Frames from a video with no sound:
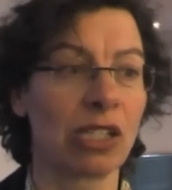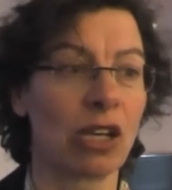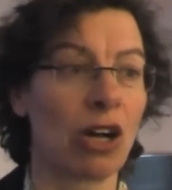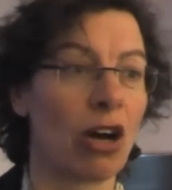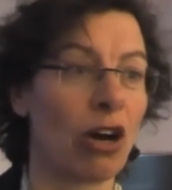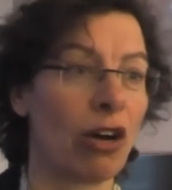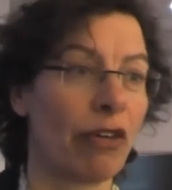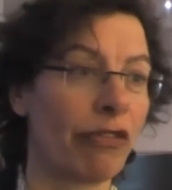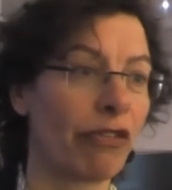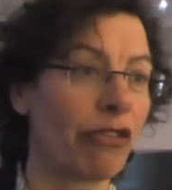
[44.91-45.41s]

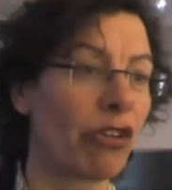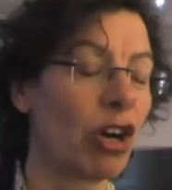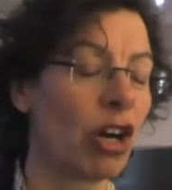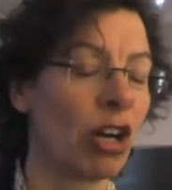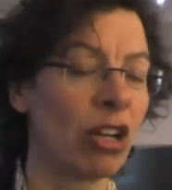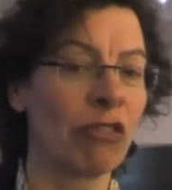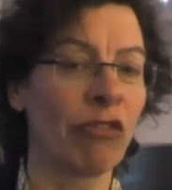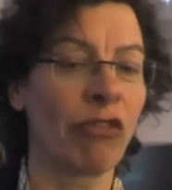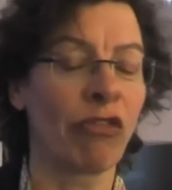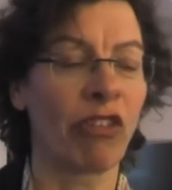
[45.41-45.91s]
of
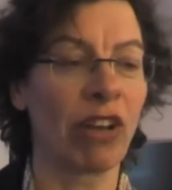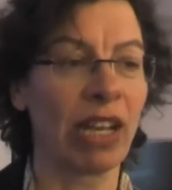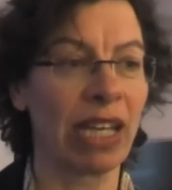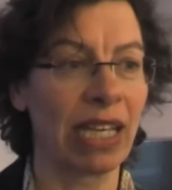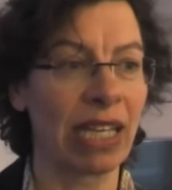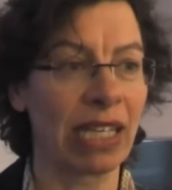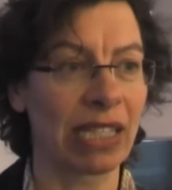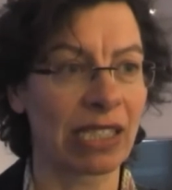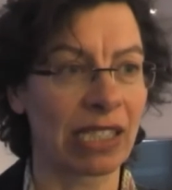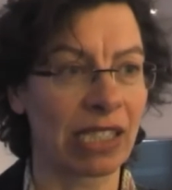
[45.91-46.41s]

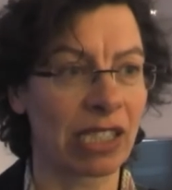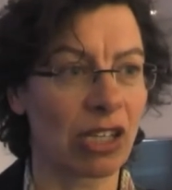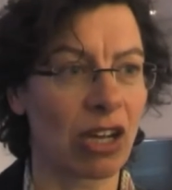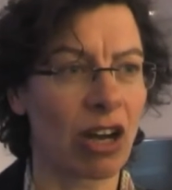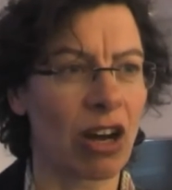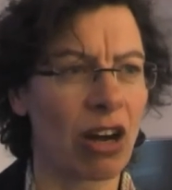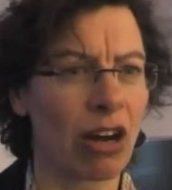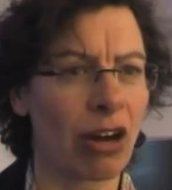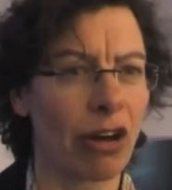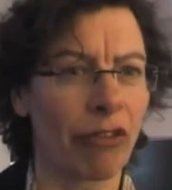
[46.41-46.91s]
conflicts,
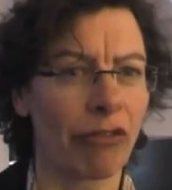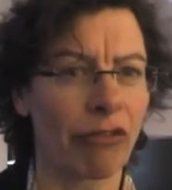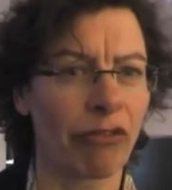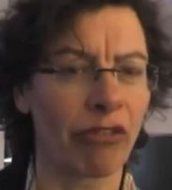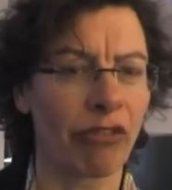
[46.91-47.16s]
of